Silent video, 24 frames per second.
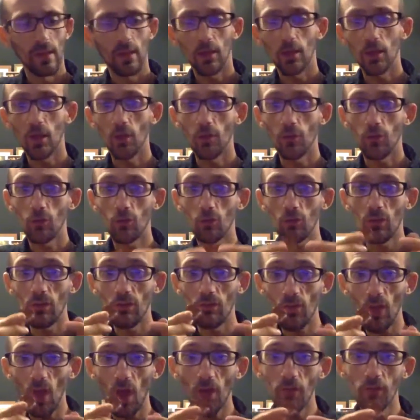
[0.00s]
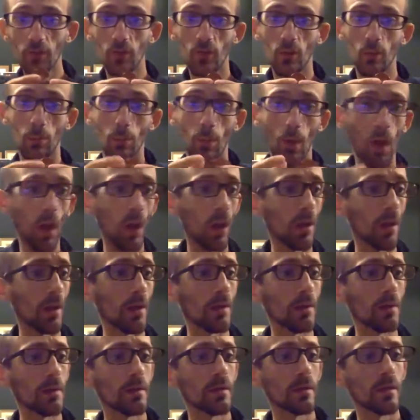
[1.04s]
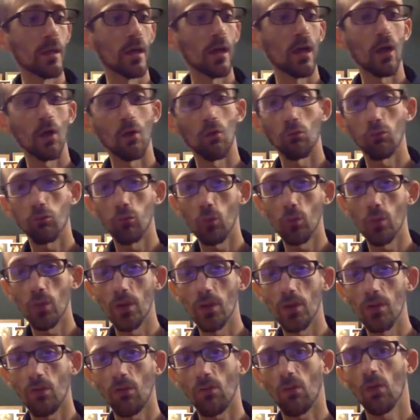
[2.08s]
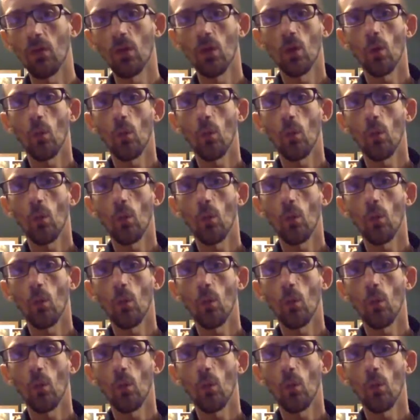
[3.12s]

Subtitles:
The Tree of Life, the Kabbalah, ruins.